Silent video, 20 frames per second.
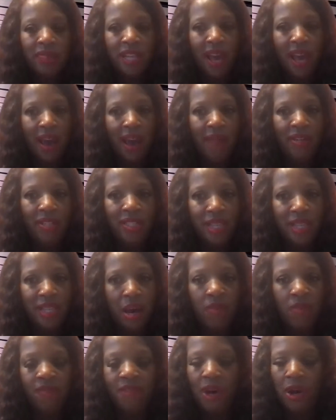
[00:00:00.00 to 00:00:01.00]
to have a
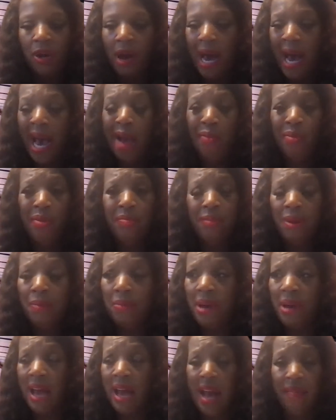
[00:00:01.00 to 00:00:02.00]
cell phone. I
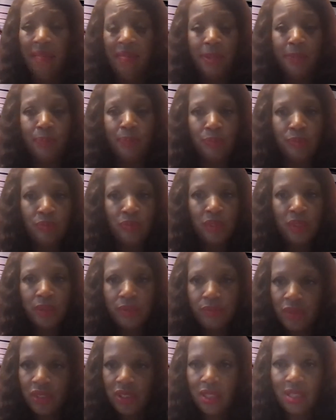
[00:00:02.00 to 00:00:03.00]
remember having
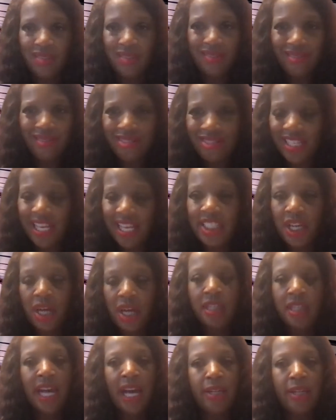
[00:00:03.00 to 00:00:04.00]

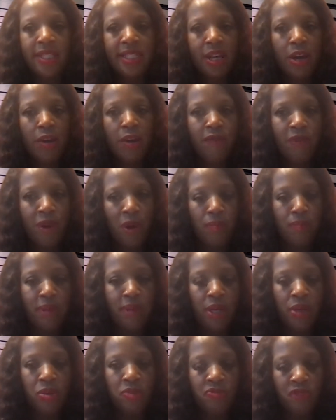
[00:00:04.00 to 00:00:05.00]
$600 cell phone
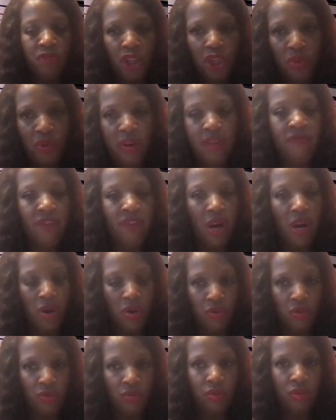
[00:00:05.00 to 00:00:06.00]
bills for three
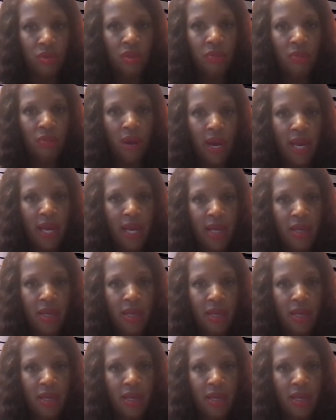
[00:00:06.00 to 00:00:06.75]
phones, right?